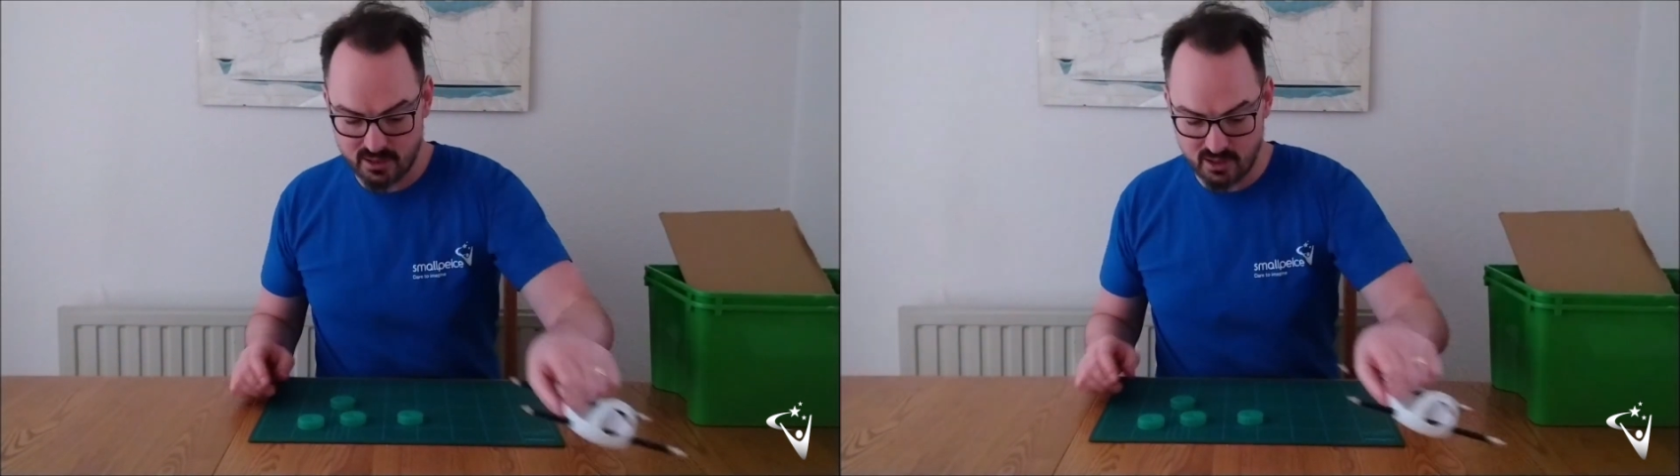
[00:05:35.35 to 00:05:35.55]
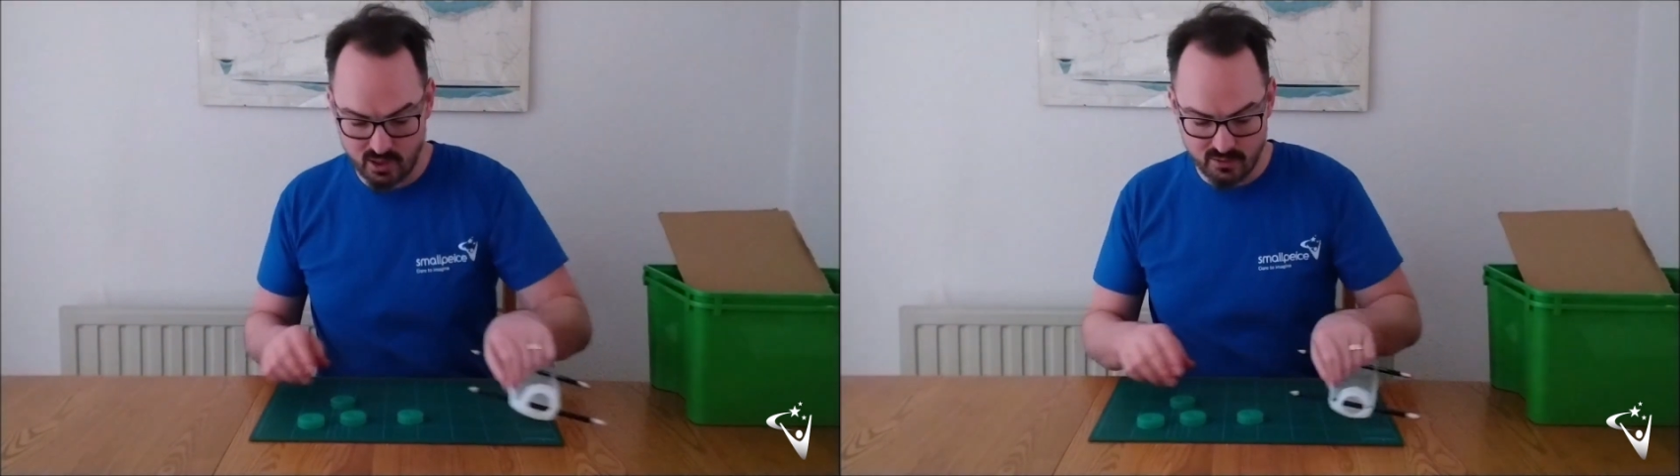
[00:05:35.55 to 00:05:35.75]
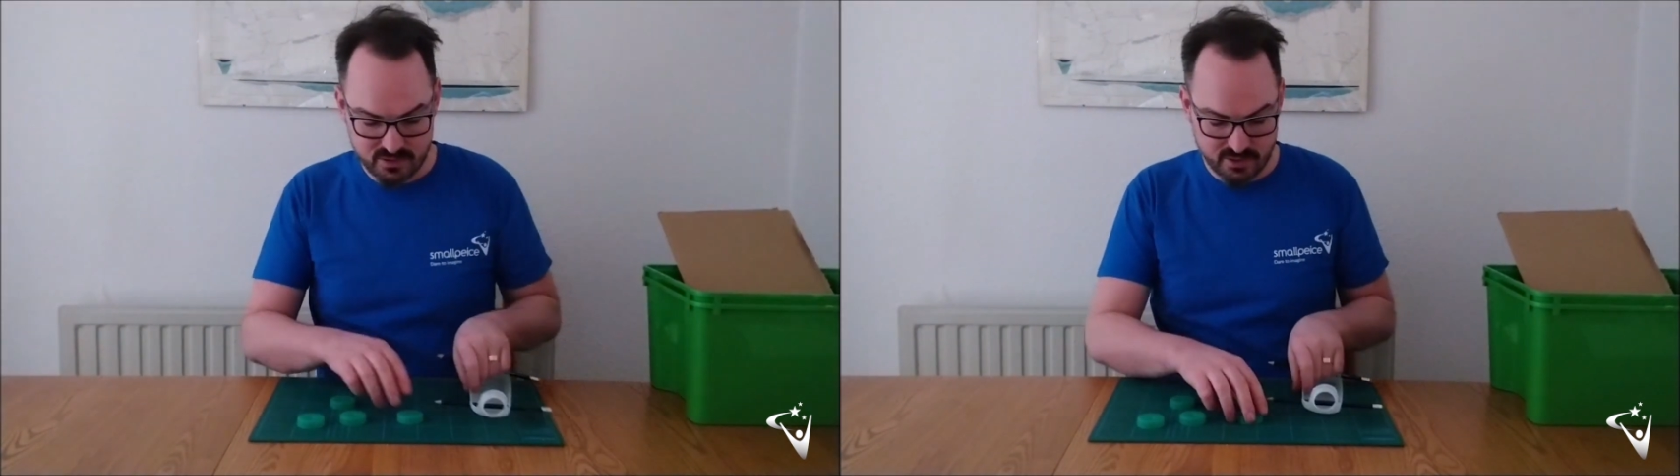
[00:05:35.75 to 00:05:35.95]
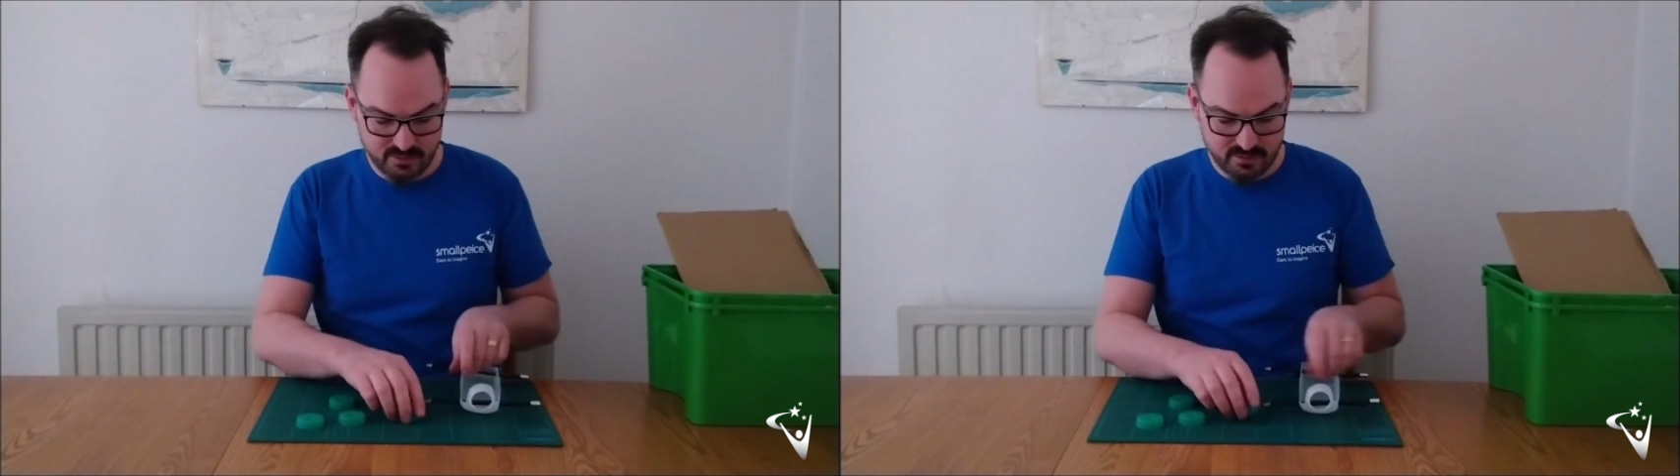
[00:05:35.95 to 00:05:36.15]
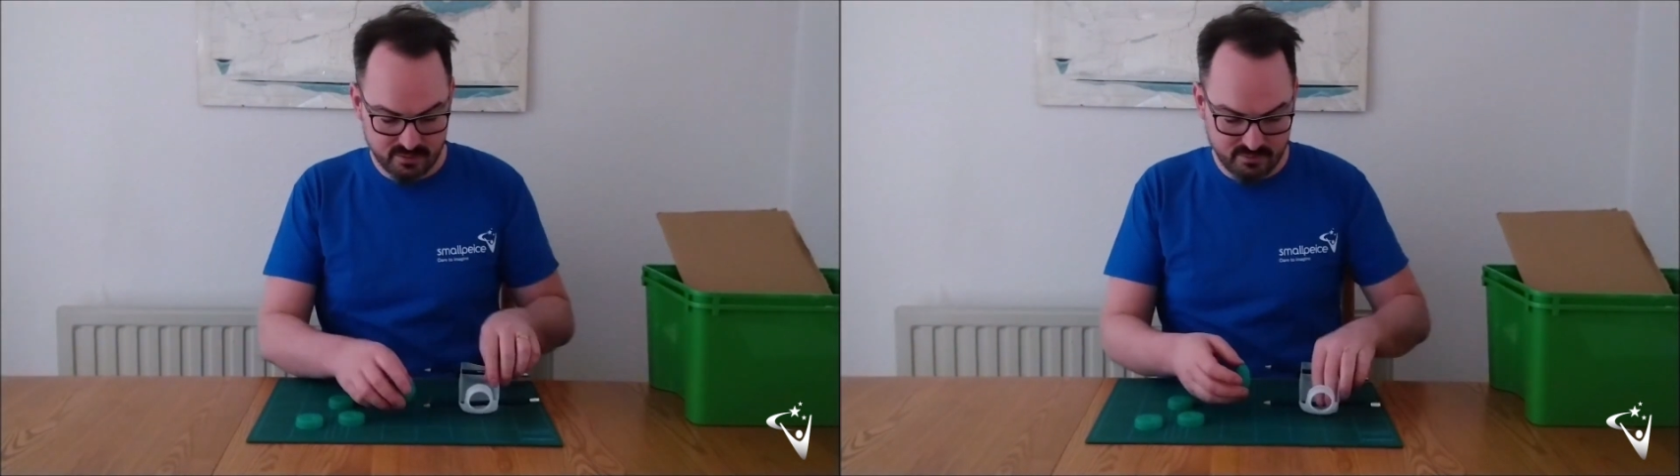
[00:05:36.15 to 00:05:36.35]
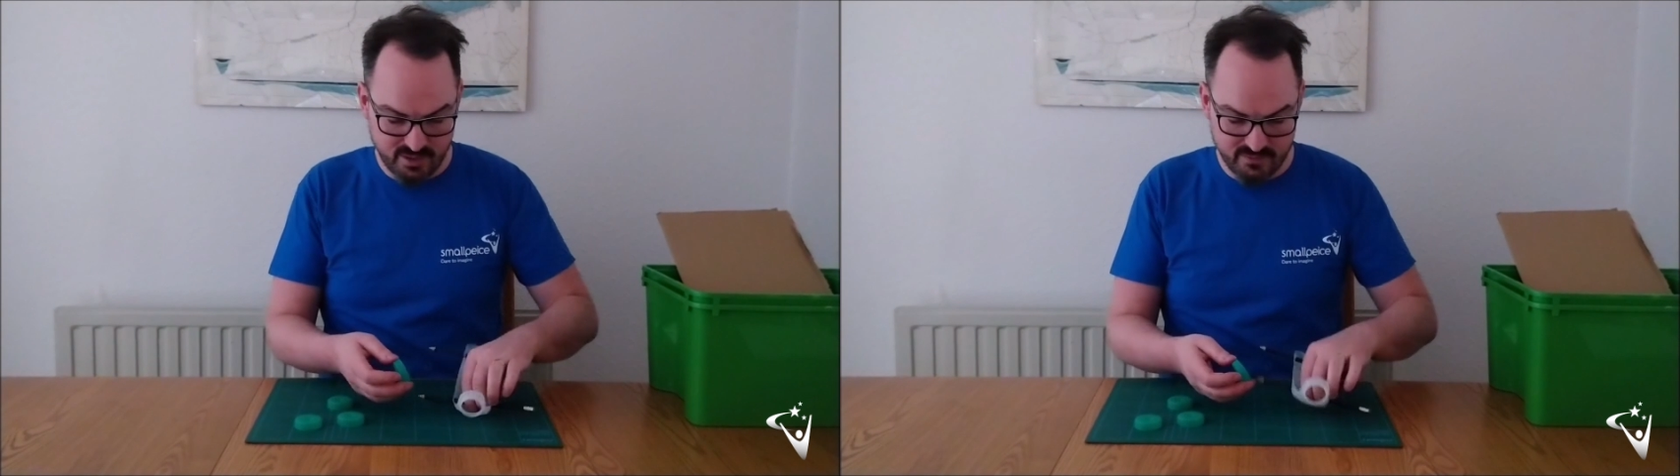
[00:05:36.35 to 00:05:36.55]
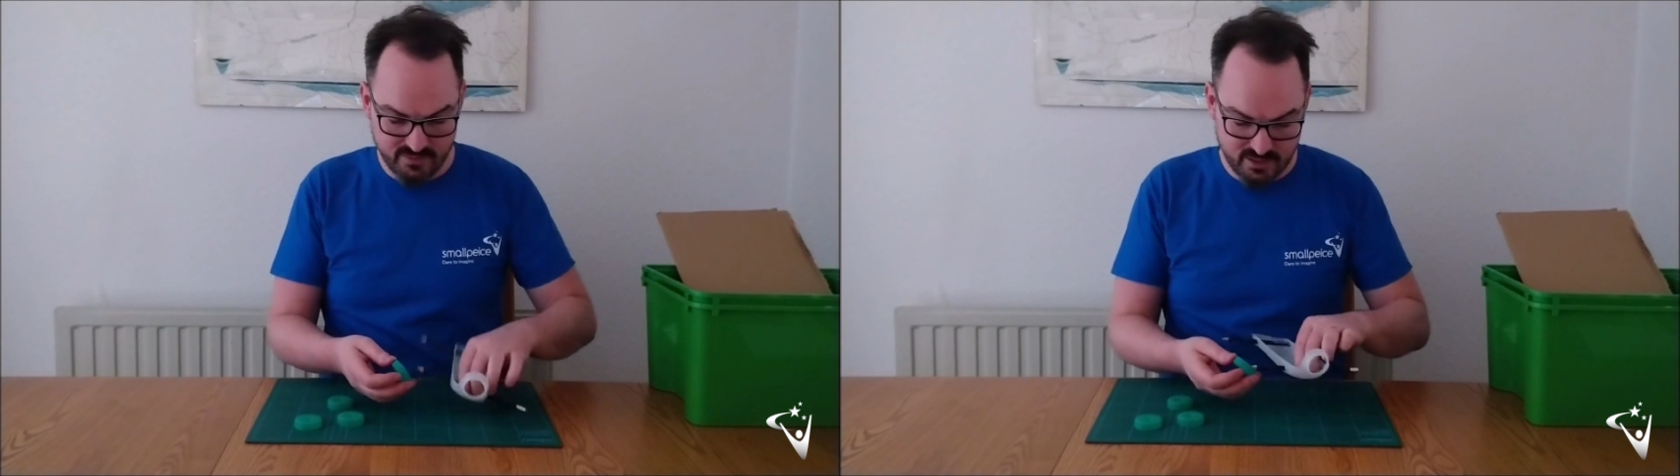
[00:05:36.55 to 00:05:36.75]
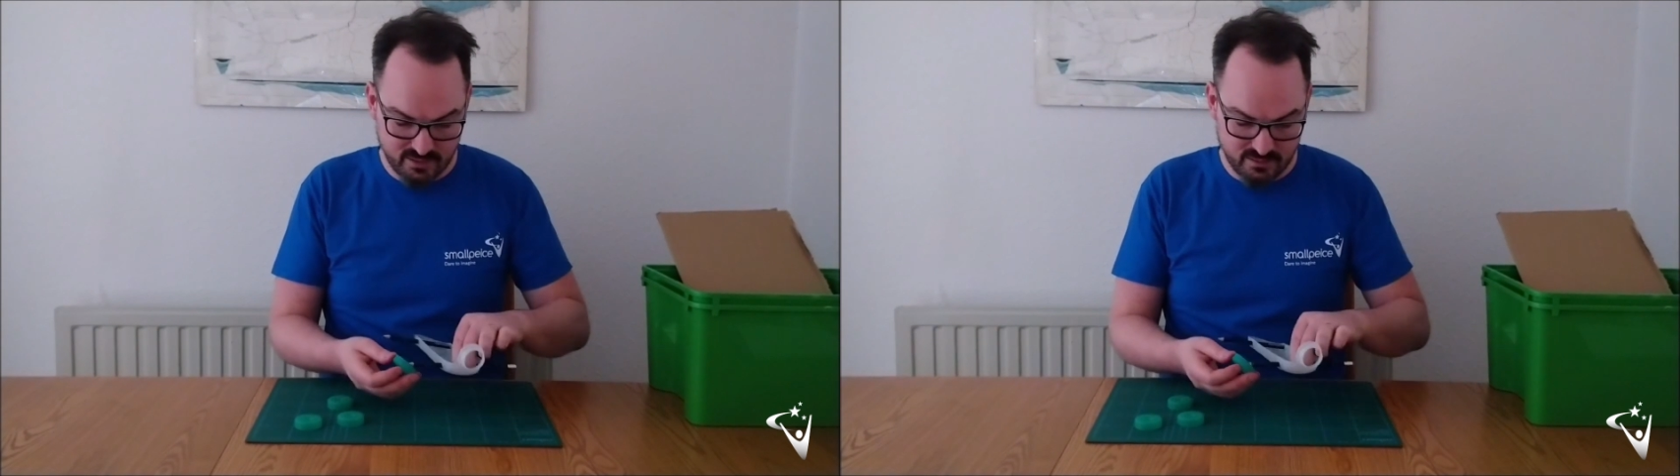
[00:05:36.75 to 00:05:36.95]
onto my
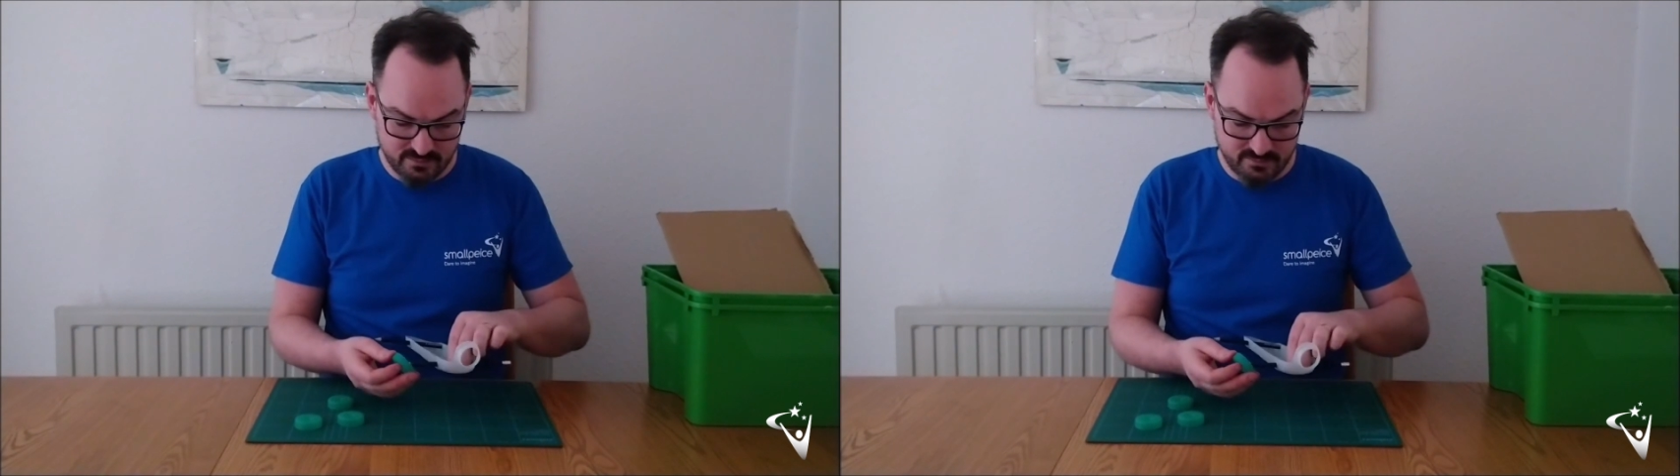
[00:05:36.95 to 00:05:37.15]
vehicle.